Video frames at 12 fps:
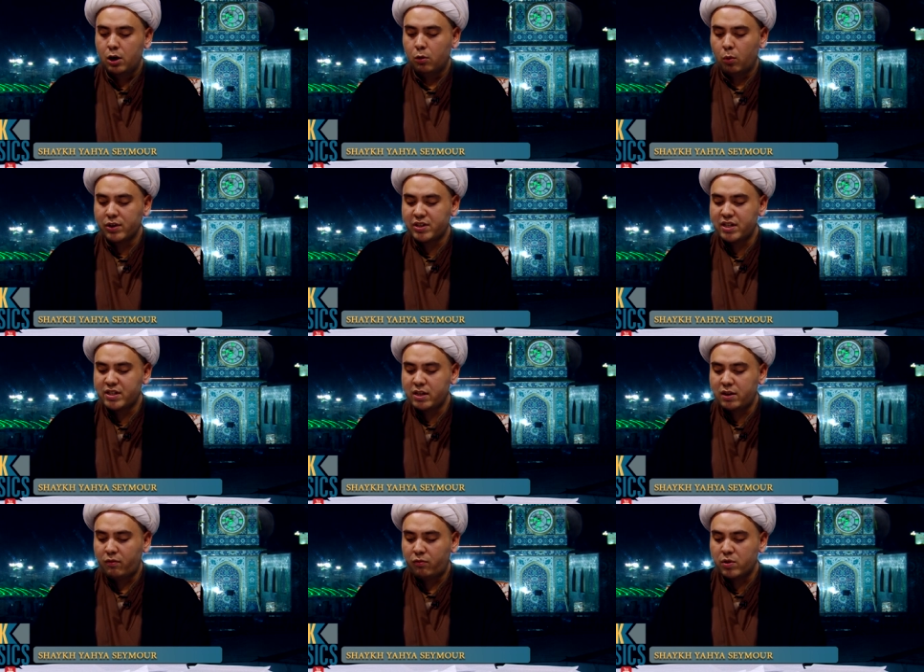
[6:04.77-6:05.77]
What is the
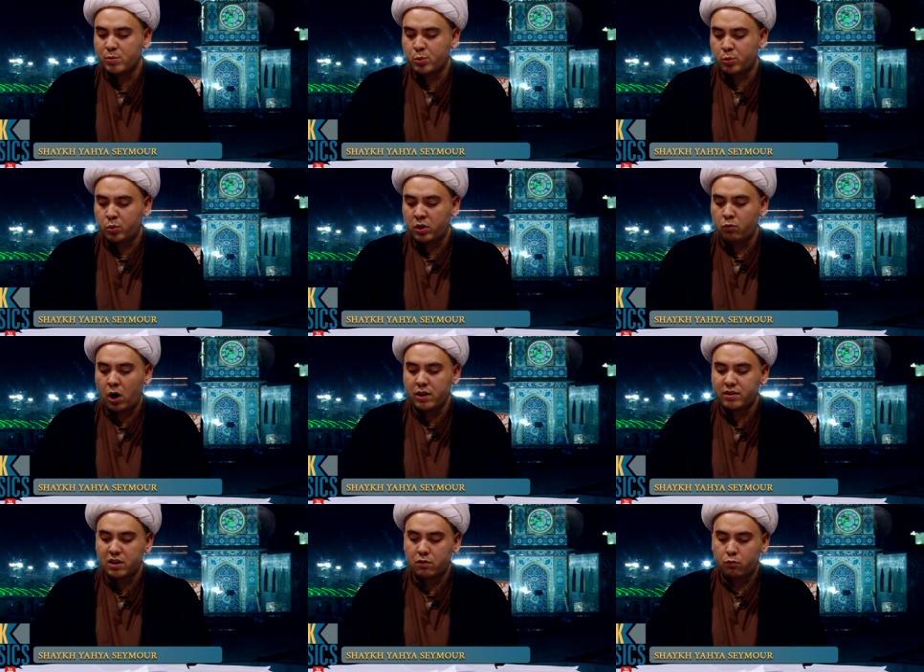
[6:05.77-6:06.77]
difference between
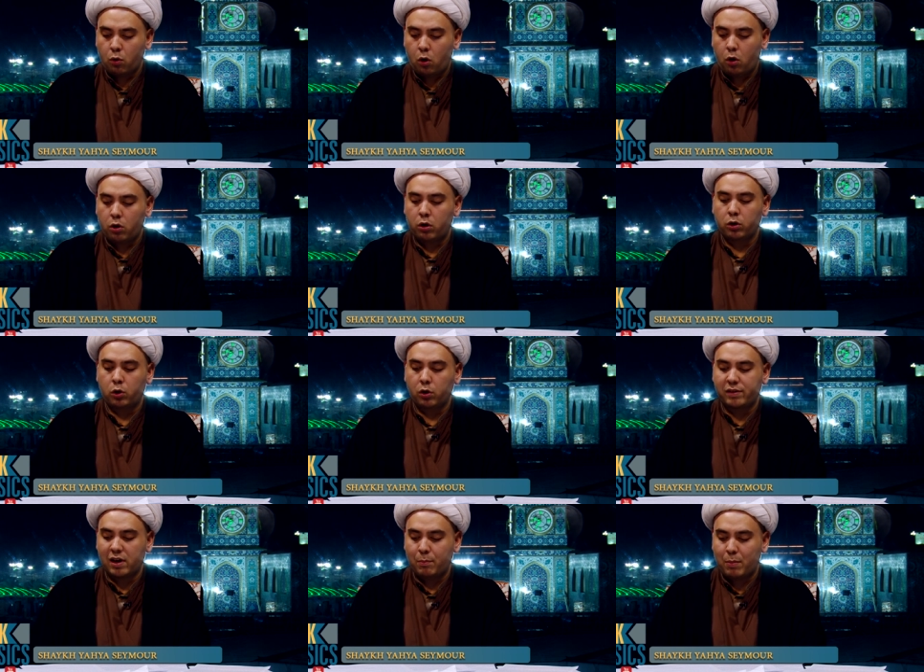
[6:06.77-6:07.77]
right and wrong,
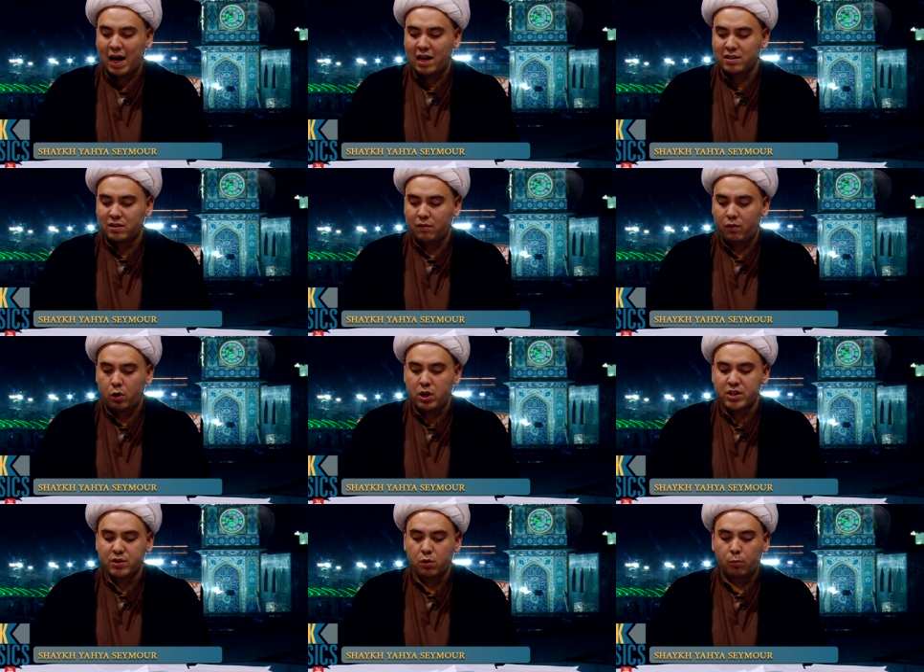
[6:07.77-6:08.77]
good and bad? There
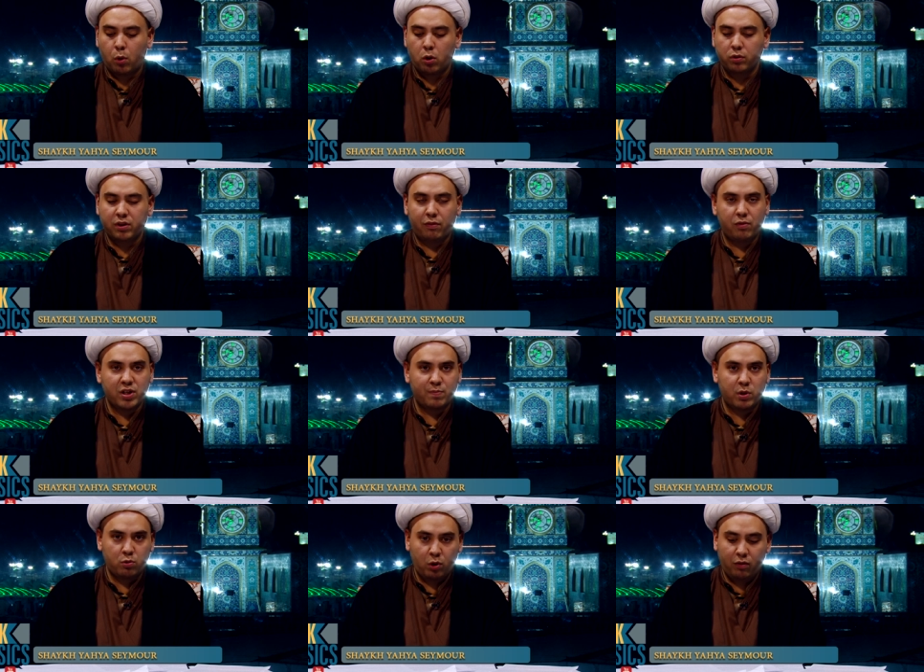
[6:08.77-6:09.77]
is no moral difference
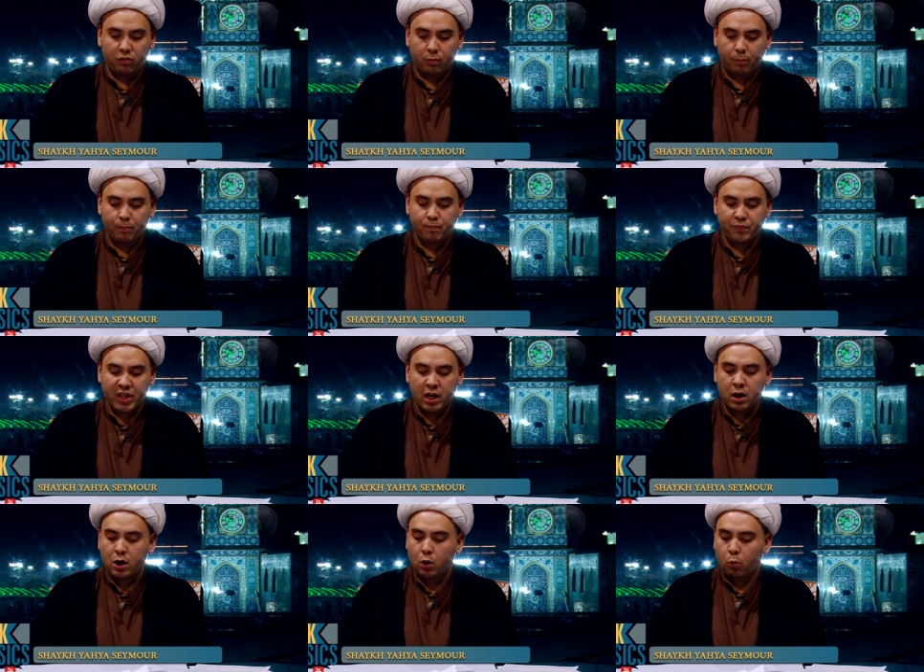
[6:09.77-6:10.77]
between them.
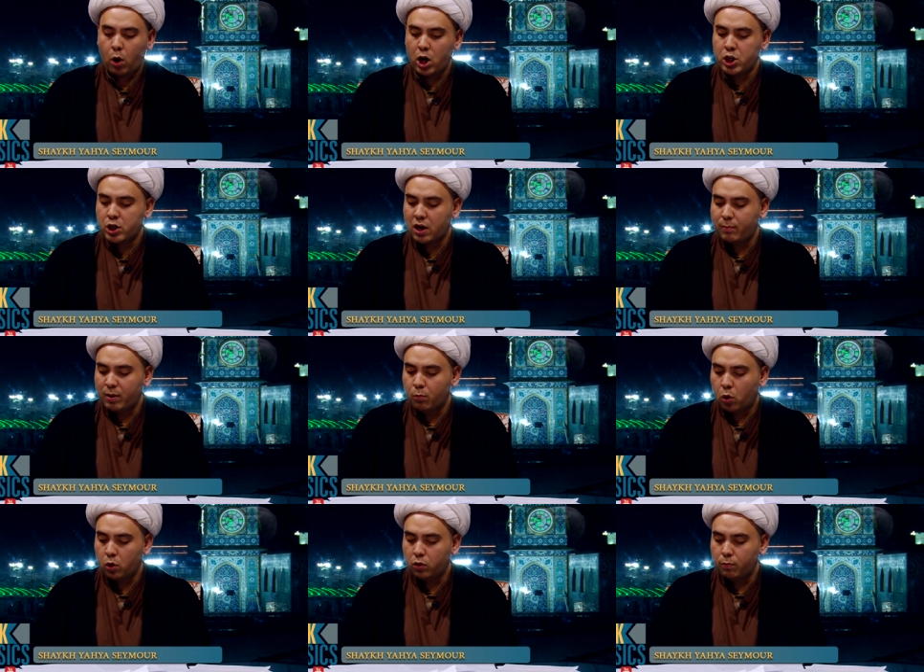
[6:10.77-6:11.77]
Why should I be
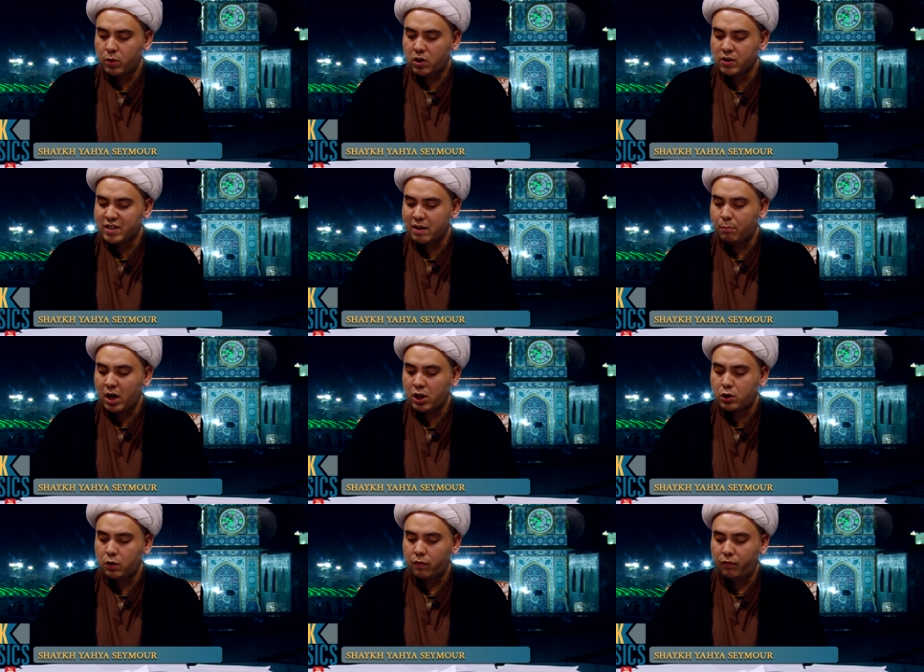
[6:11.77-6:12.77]
moral? Because it
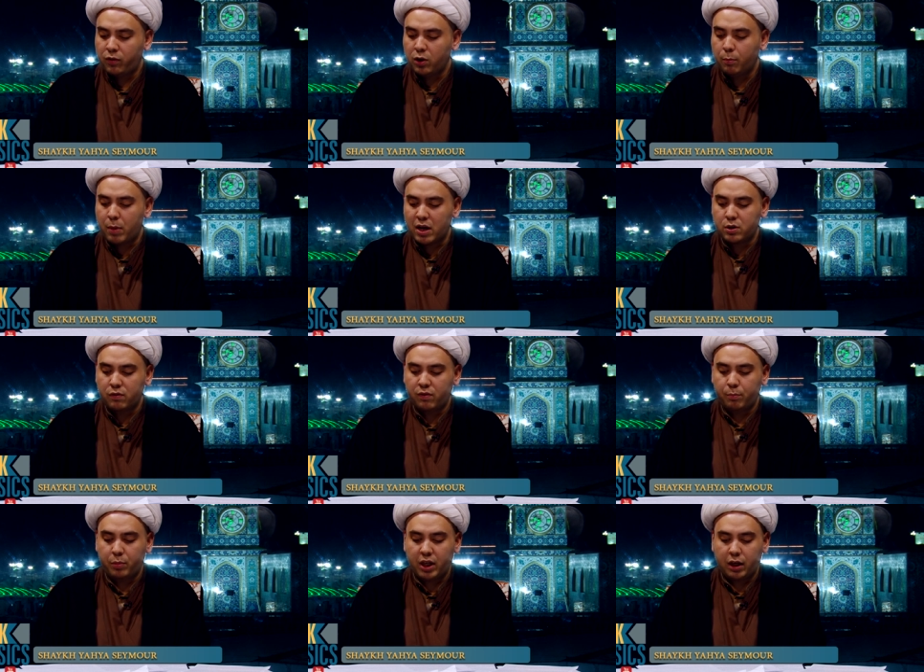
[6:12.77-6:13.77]
makes you feel better
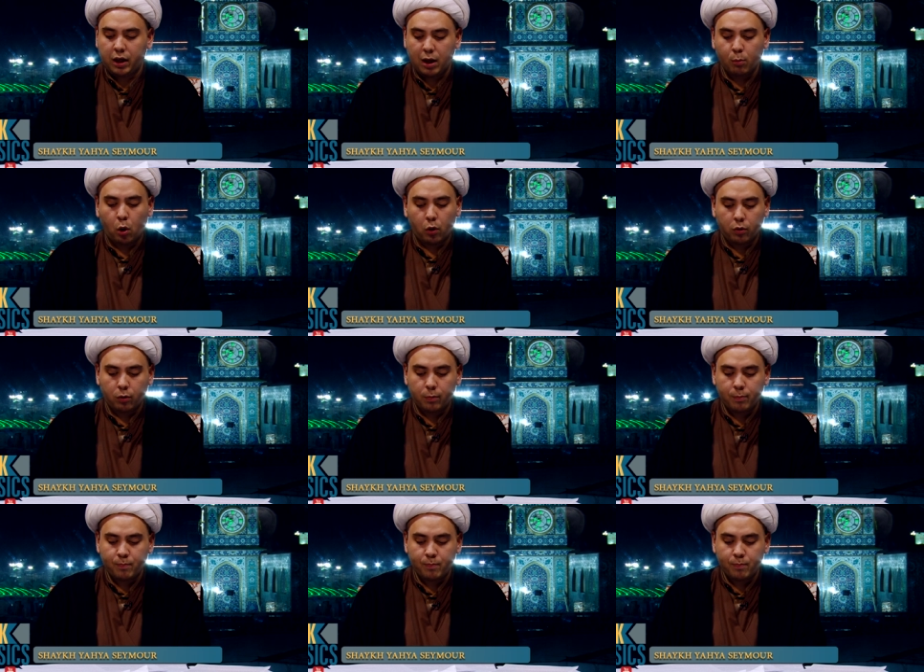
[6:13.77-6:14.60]
than being immoral.